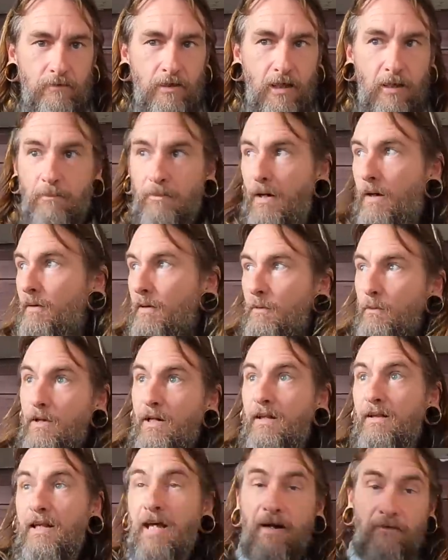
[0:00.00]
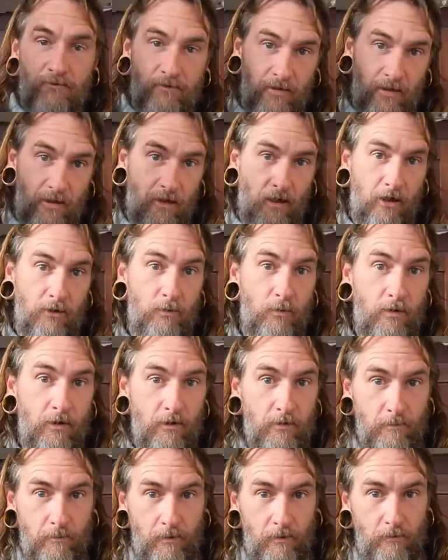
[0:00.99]
he probably would have left and gone to
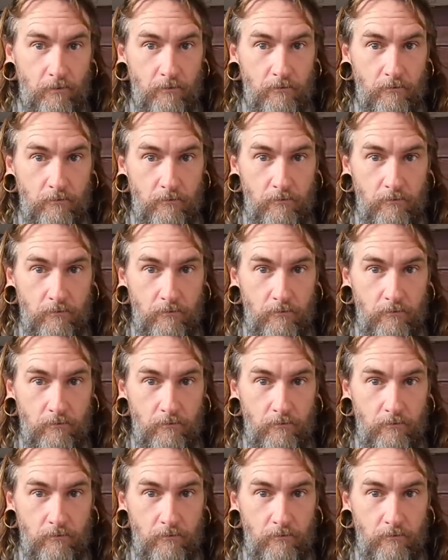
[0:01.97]
another boat.